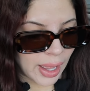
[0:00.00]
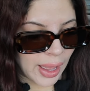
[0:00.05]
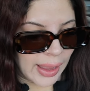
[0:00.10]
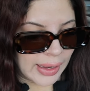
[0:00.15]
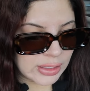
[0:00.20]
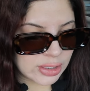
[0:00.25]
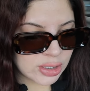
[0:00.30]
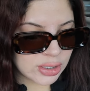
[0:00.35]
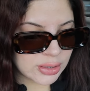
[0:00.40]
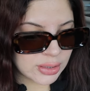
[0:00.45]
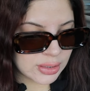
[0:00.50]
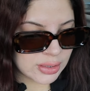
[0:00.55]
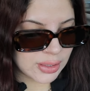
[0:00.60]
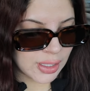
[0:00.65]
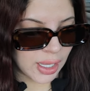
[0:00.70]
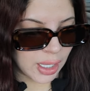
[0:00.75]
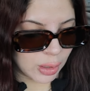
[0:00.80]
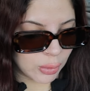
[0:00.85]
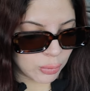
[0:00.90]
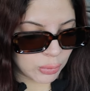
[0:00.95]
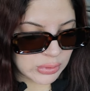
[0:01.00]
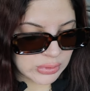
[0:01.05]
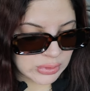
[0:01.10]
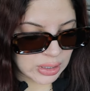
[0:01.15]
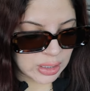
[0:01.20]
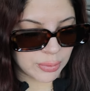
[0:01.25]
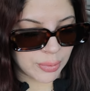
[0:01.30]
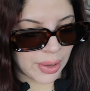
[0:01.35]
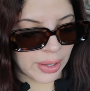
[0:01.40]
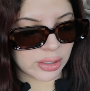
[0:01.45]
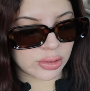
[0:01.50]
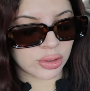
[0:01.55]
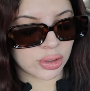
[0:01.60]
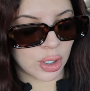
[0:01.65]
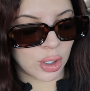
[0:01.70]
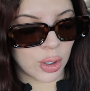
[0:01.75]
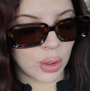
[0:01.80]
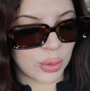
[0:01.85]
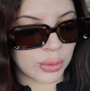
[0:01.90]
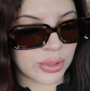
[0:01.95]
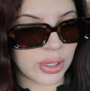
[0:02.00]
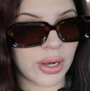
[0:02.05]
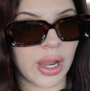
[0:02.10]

I just like was in my zone,